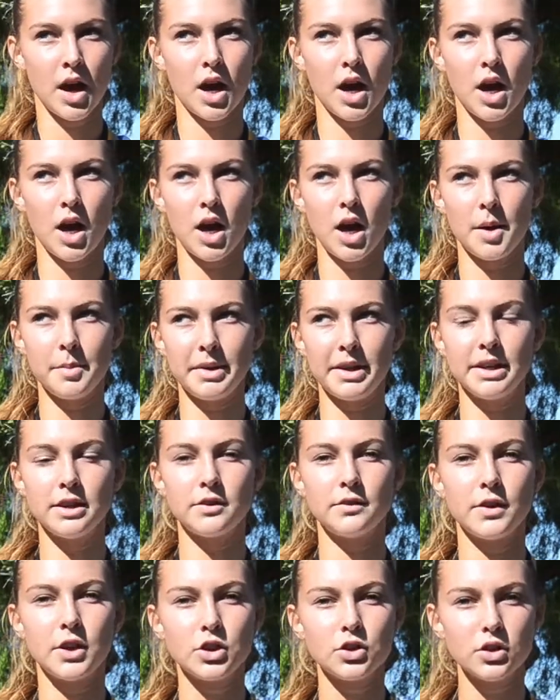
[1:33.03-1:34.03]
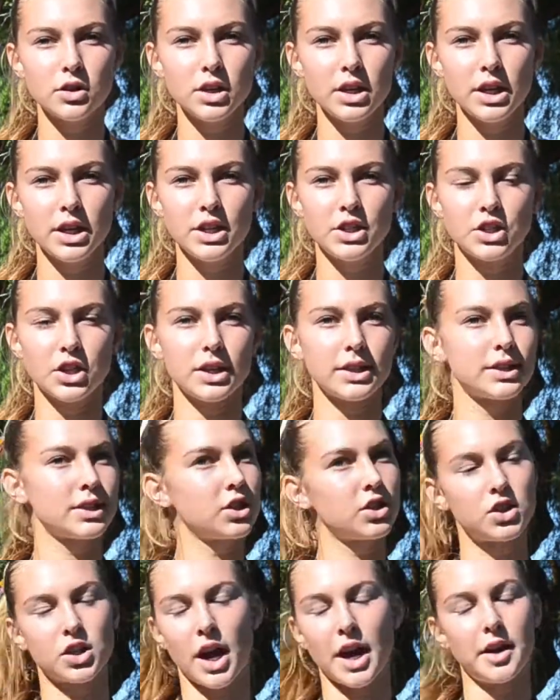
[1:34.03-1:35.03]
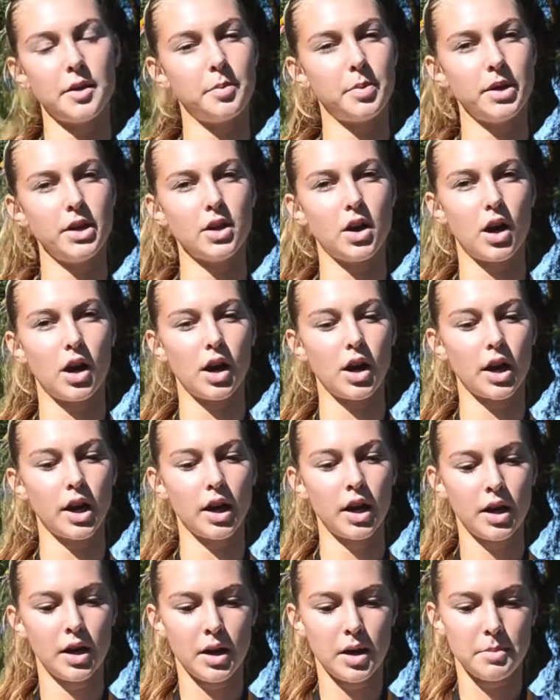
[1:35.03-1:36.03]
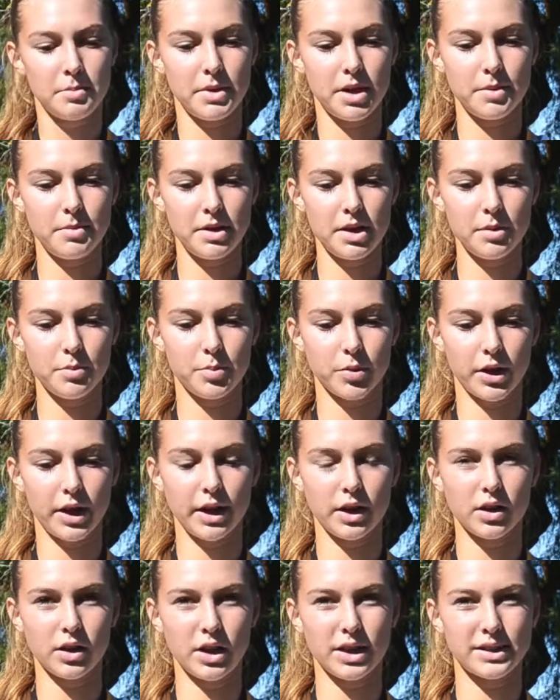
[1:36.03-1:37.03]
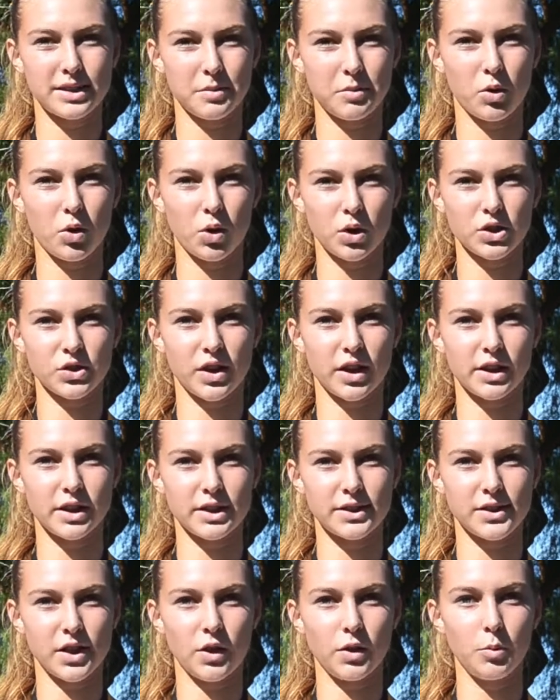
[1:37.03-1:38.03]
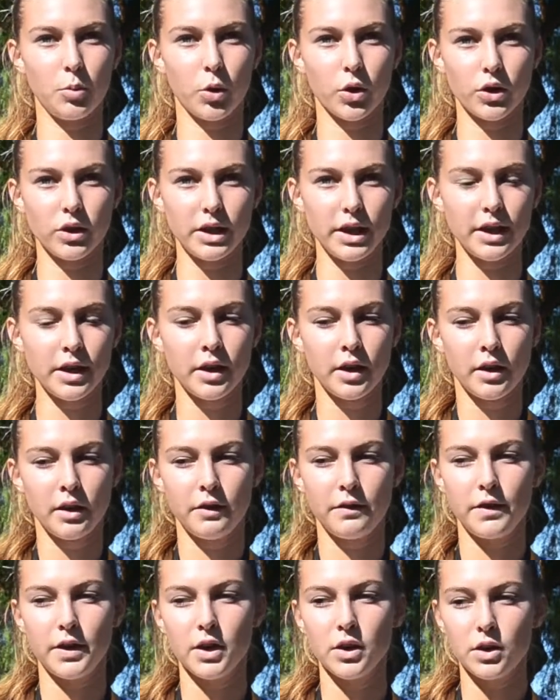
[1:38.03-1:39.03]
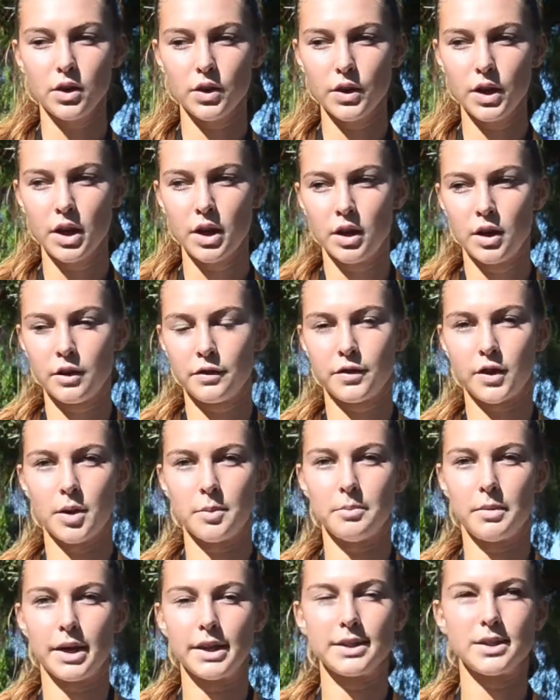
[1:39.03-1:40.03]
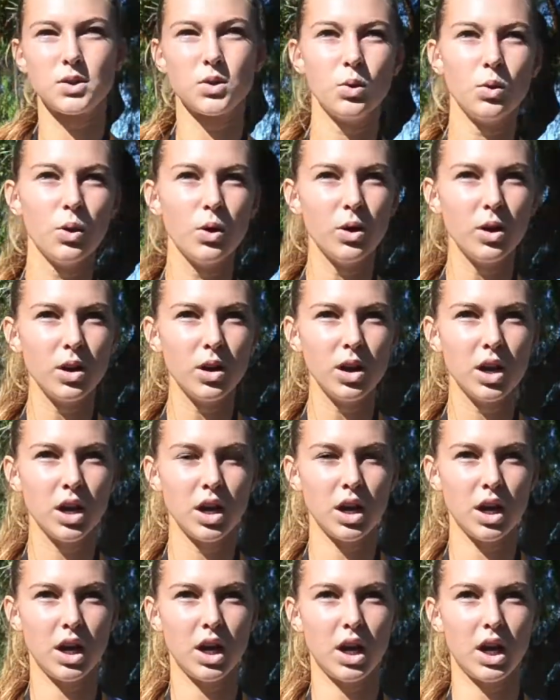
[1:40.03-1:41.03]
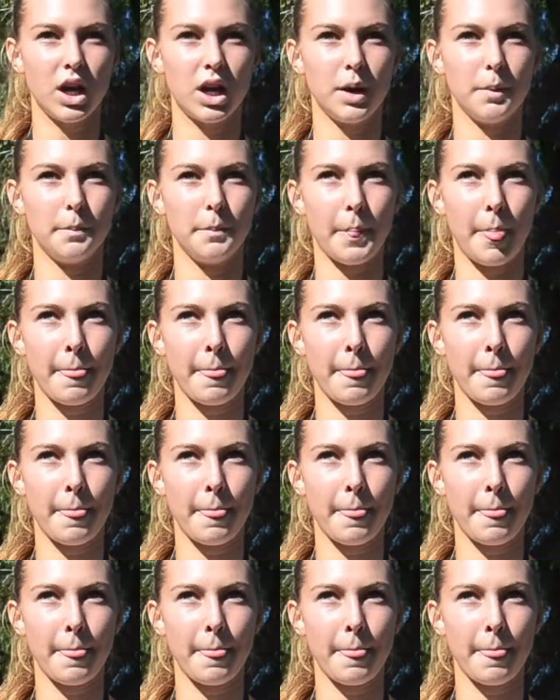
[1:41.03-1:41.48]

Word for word: Um, individually, just try to PR, maybe break like some course records on the Morley field from my school, um,